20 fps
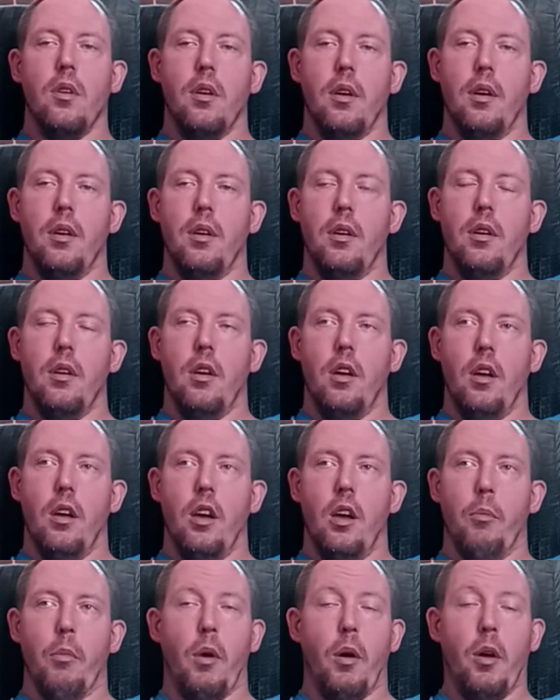and
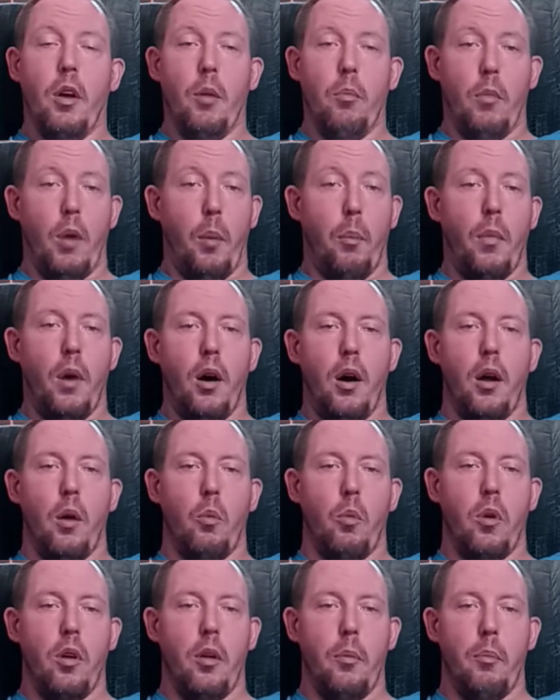in my
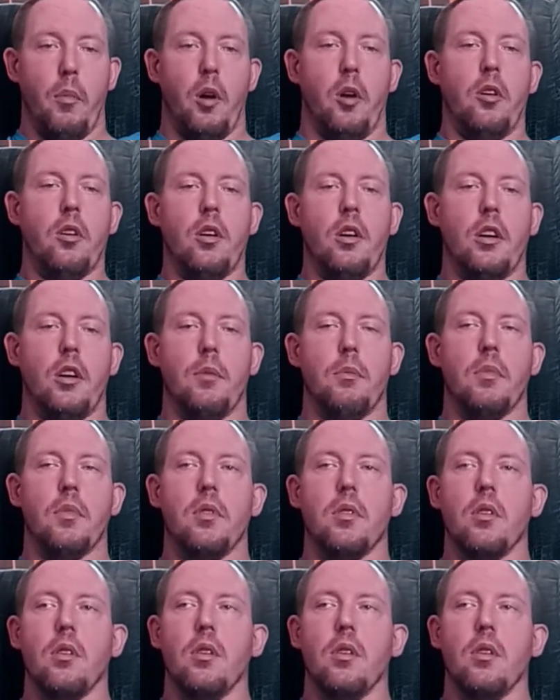mind, in my dreams,